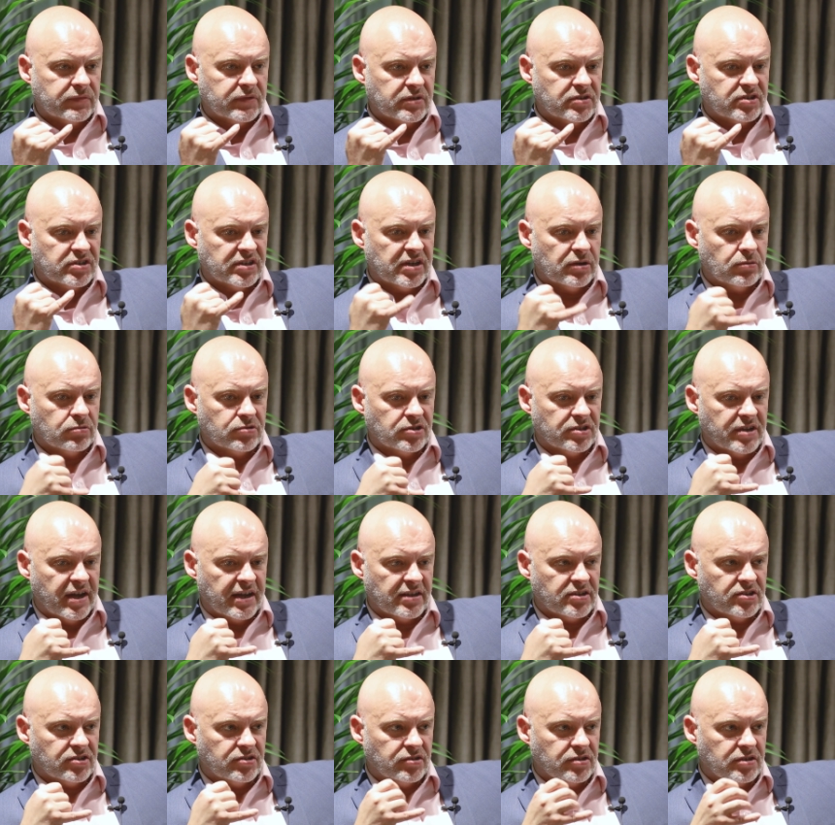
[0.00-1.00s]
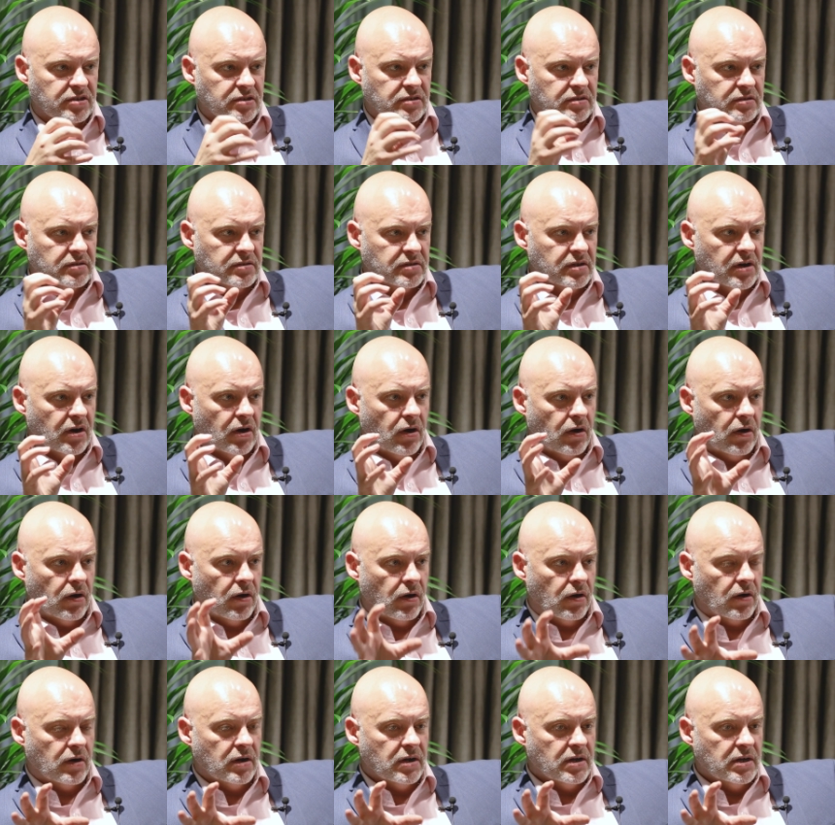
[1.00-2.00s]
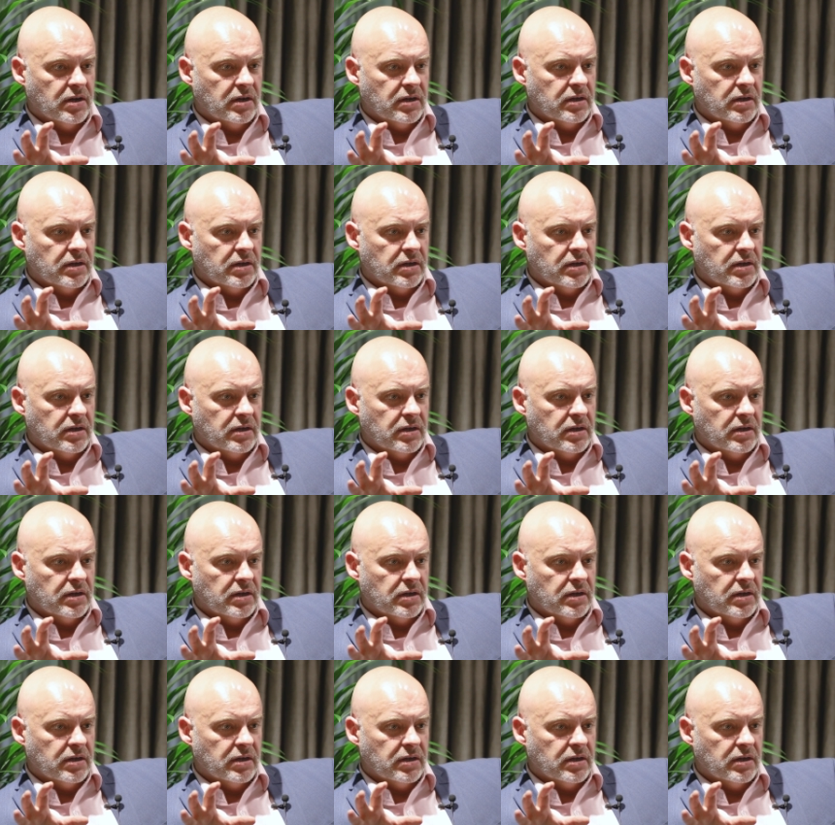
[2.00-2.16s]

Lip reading: skill sets that are